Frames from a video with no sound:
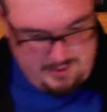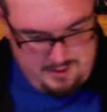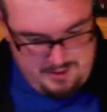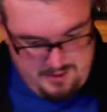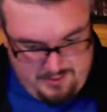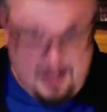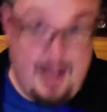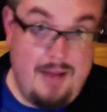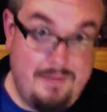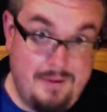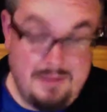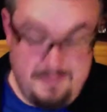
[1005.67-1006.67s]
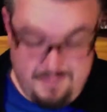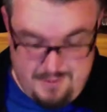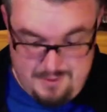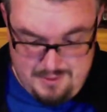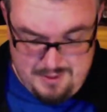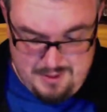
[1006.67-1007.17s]
Don't laugh at me,
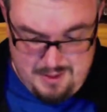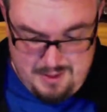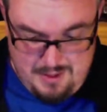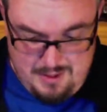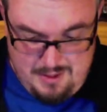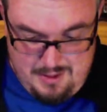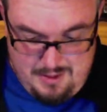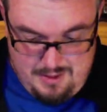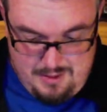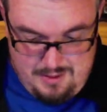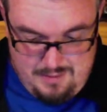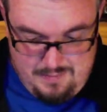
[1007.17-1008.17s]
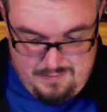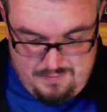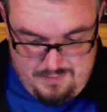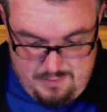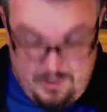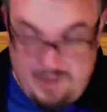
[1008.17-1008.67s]
folks.
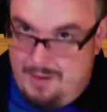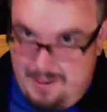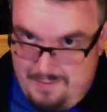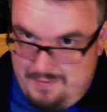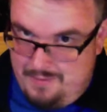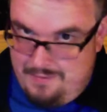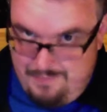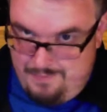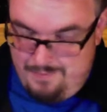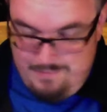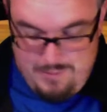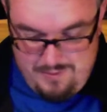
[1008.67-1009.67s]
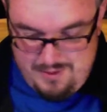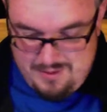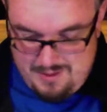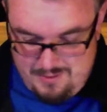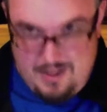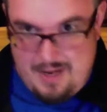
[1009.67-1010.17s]
We all have movies
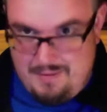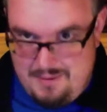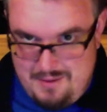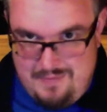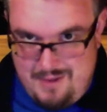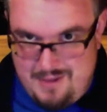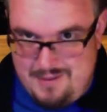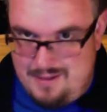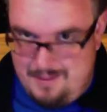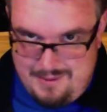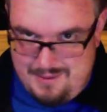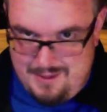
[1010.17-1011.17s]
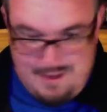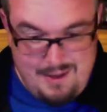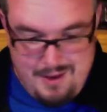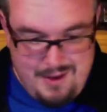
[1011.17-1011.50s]
that we have to fess up and say,